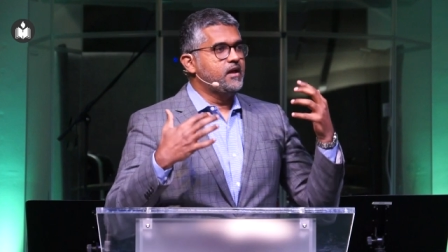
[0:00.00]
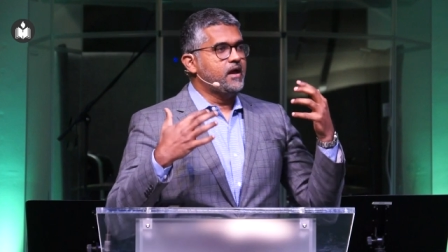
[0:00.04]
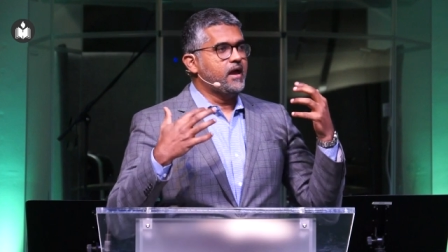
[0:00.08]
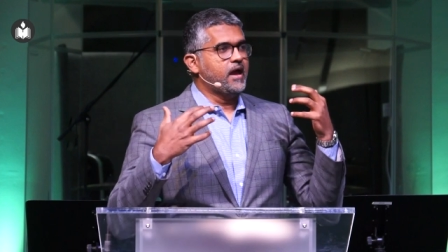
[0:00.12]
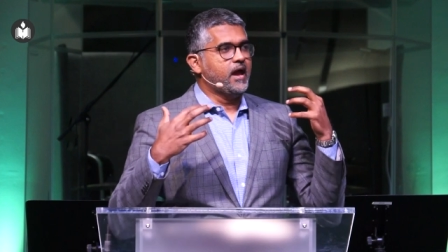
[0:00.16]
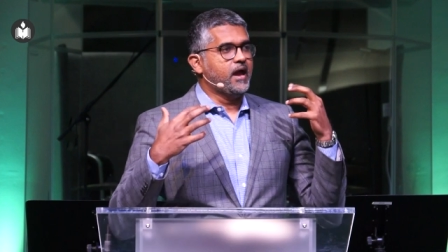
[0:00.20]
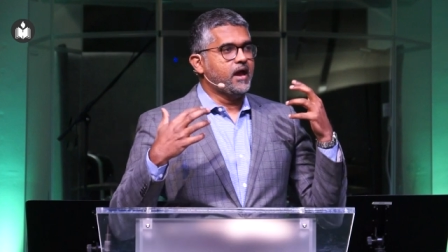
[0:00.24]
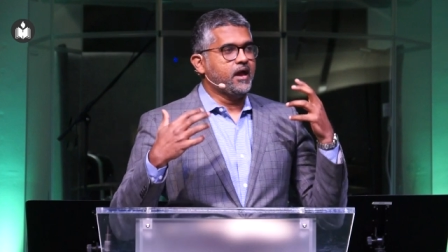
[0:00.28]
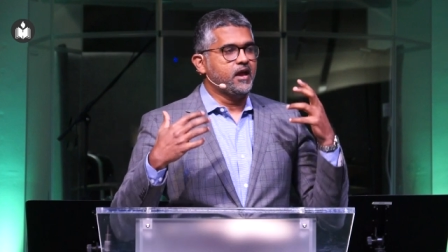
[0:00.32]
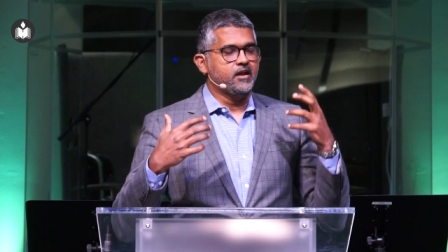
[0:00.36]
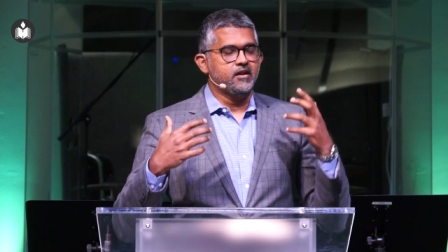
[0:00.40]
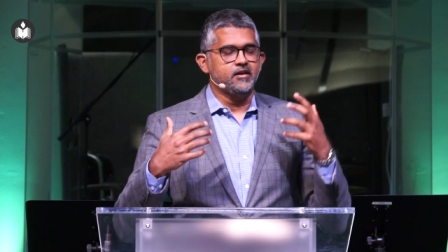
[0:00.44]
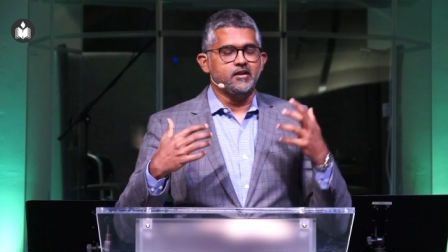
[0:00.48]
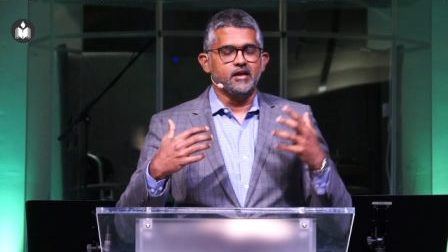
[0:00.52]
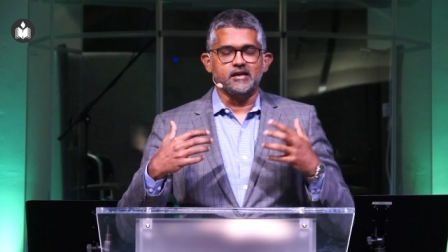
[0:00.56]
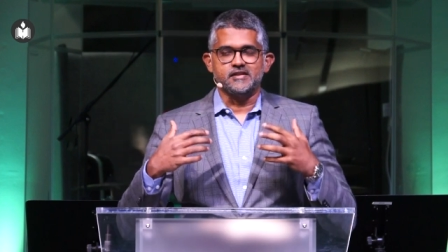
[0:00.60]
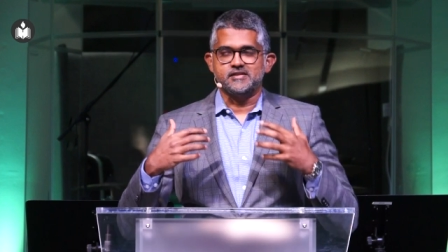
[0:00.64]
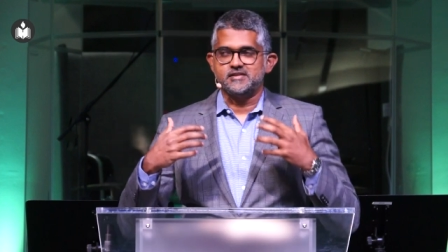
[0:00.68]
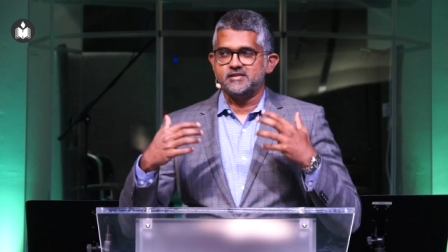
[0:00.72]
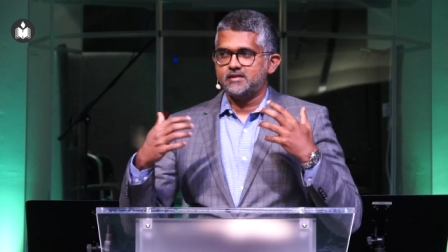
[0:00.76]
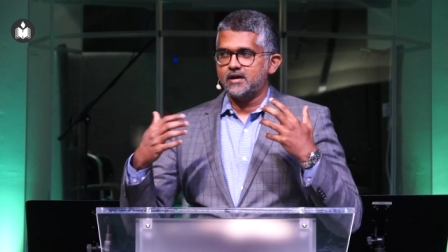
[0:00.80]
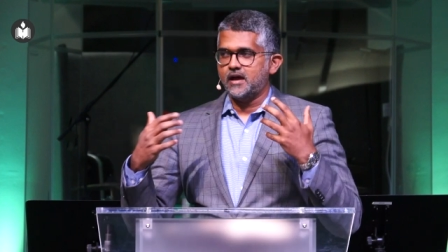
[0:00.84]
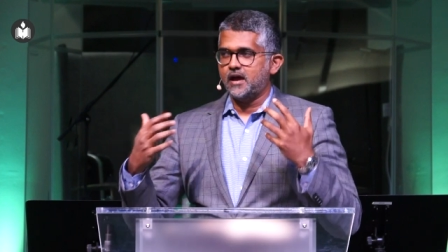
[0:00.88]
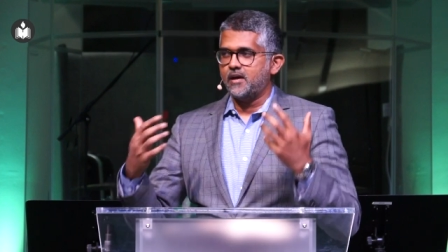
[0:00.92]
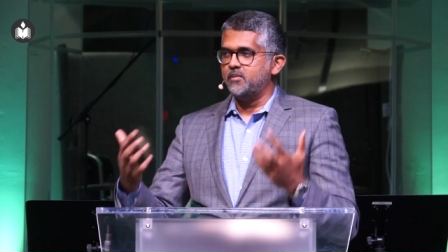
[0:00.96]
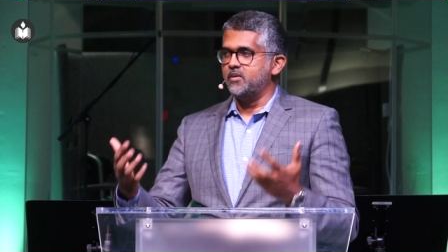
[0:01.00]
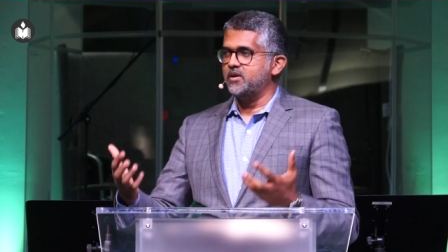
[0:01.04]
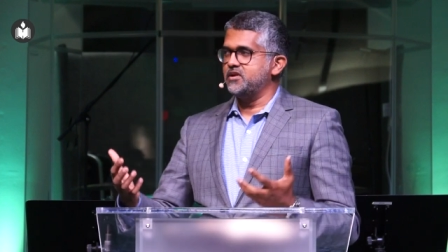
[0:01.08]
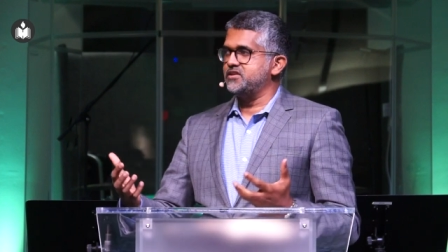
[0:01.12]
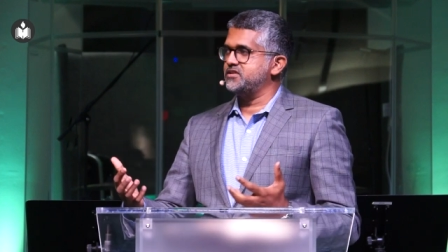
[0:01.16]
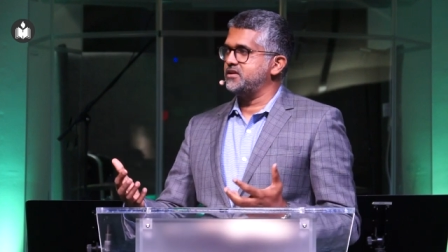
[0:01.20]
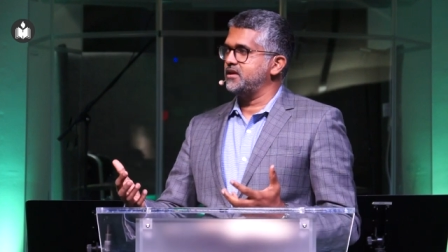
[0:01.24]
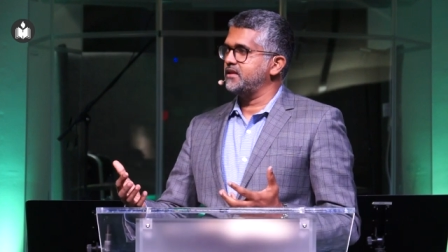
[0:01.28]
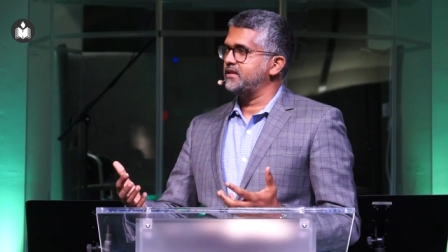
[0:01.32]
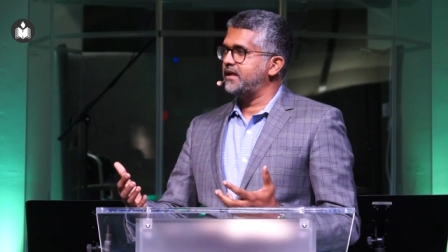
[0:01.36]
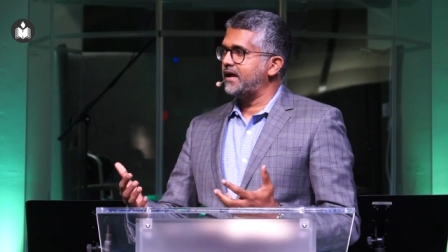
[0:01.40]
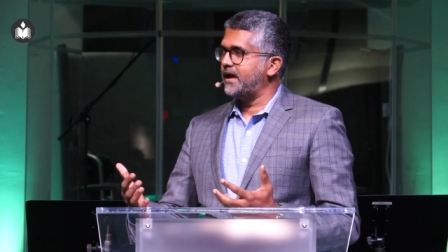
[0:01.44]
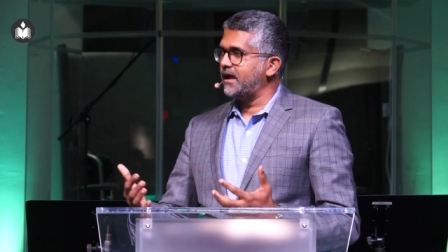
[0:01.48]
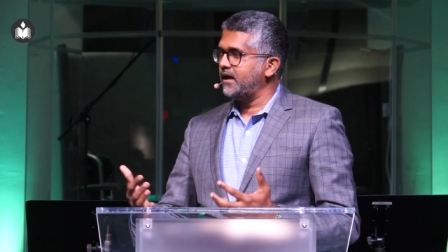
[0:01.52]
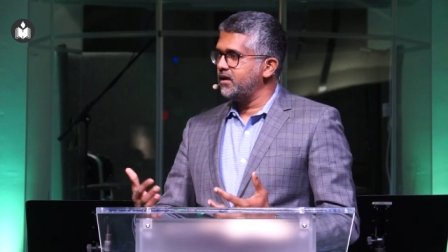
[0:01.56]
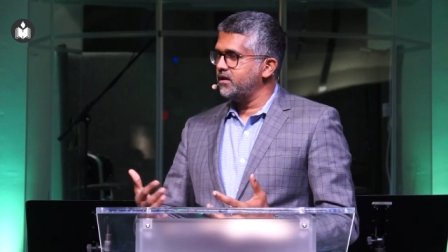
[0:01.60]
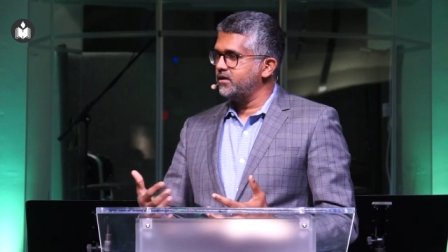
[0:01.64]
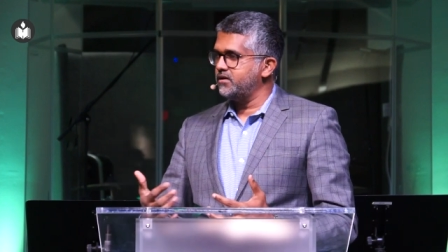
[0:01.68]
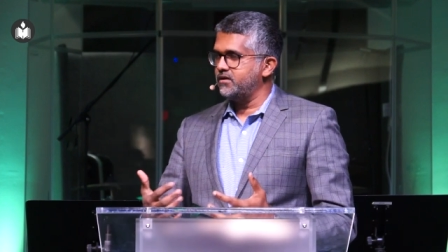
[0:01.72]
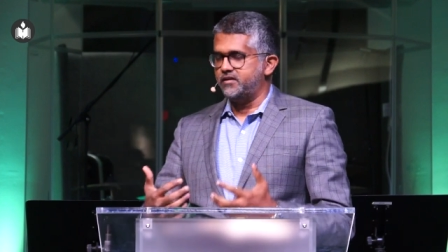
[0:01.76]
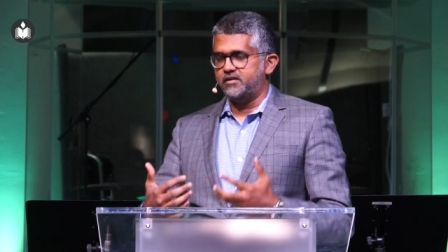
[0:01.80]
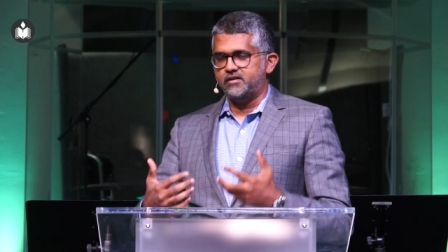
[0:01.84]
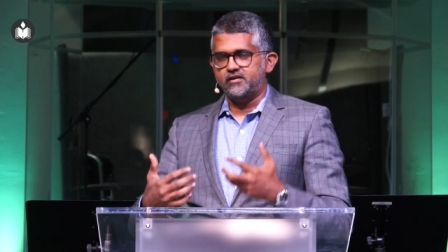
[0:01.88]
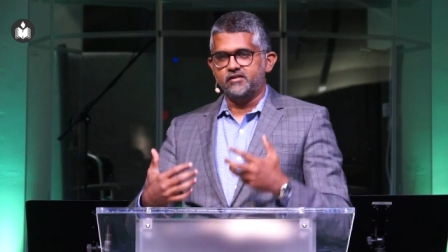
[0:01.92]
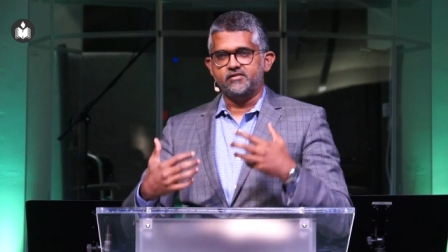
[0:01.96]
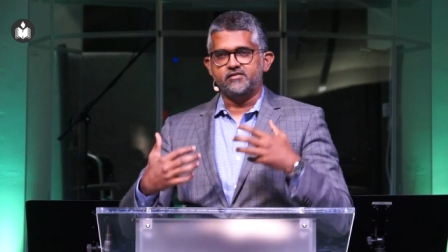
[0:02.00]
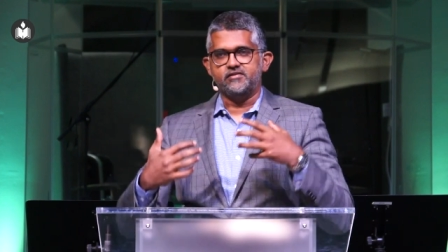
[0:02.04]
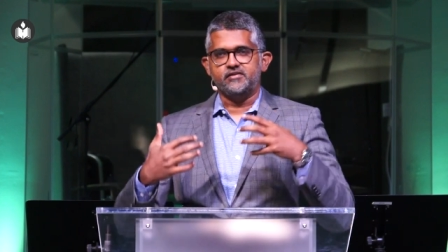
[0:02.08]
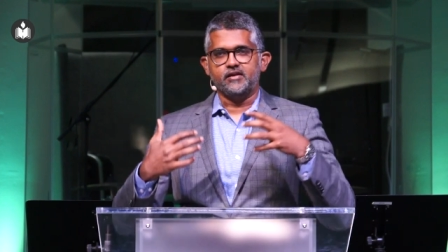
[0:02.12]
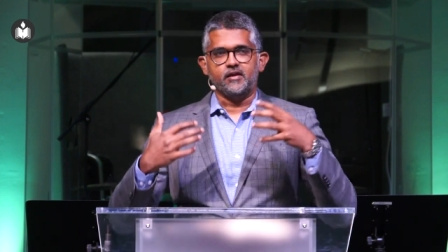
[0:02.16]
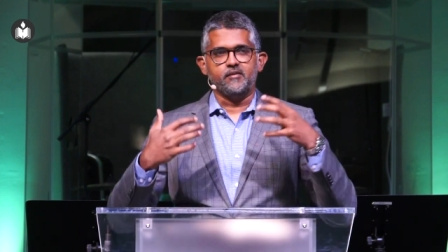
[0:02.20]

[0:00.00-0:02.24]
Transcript: and establishing the elders,